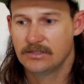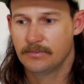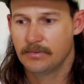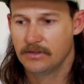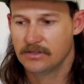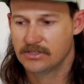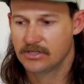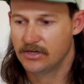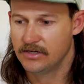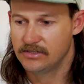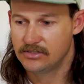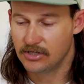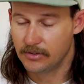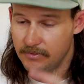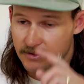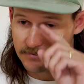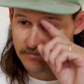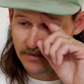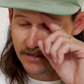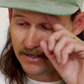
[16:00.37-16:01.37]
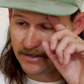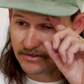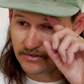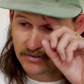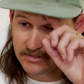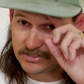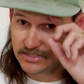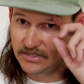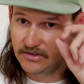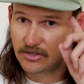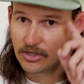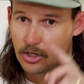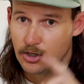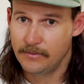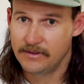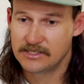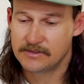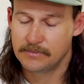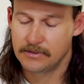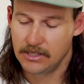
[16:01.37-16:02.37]
but sorry, drop a question in the
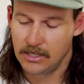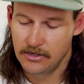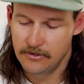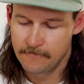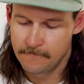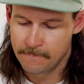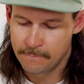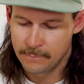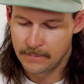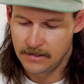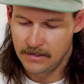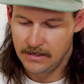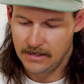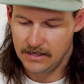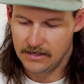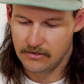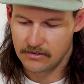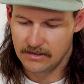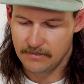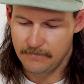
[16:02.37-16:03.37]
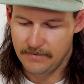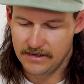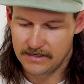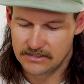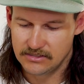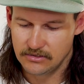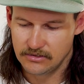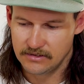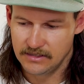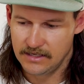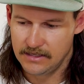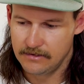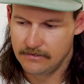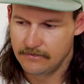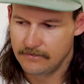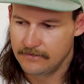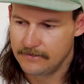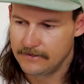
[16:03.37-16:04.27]
comments below and I'll get back to you on that.